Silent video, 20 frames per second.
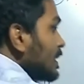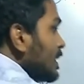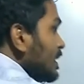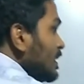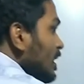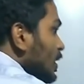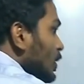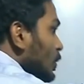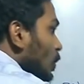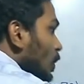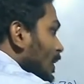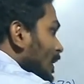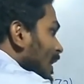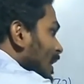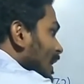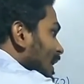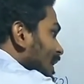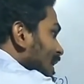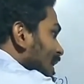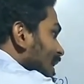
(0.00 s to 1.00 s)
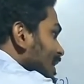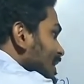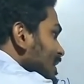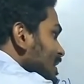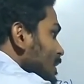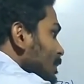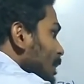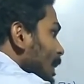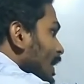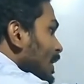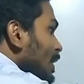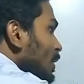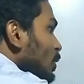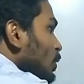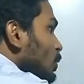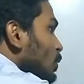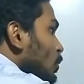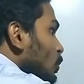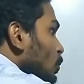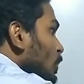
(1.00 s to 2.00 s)
Since the total angle is divided
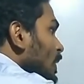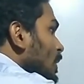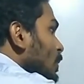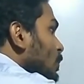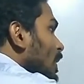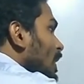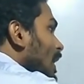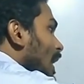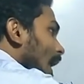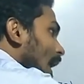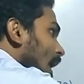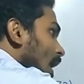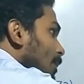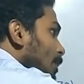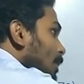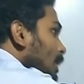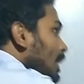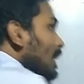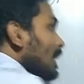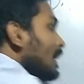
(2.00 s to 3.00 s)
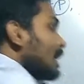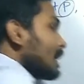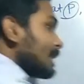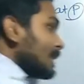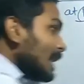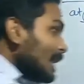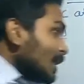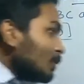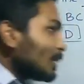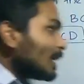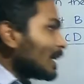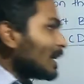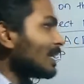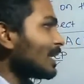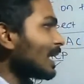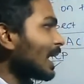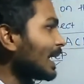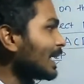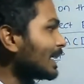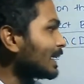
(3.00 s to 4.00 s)
into two equal halves, then we
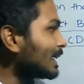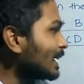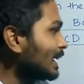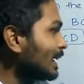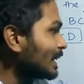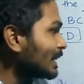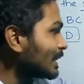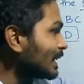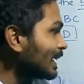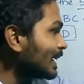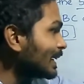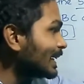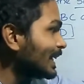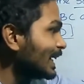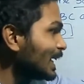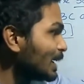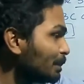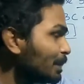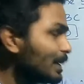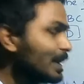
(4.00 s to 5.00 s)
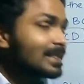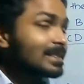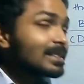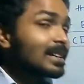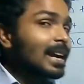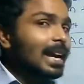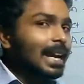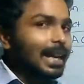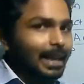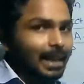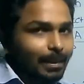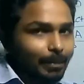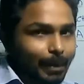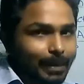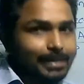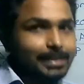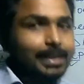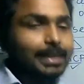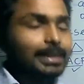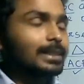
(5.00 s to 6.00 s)
can write that DP is the angle
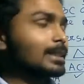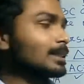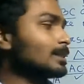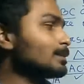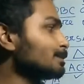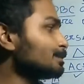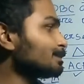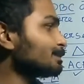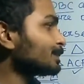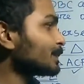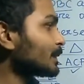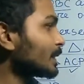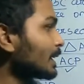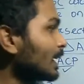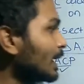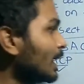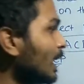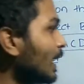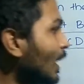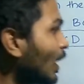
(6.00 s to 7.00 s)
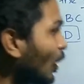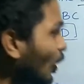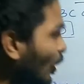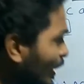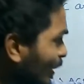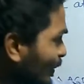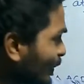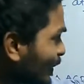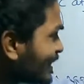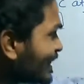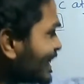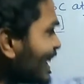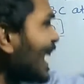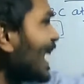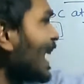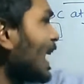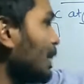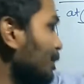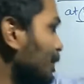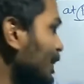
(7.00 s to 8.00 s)
bisector, or you can
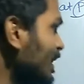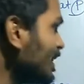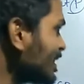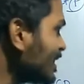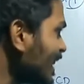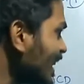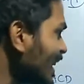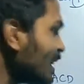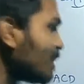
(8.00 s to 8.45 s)
say AP is the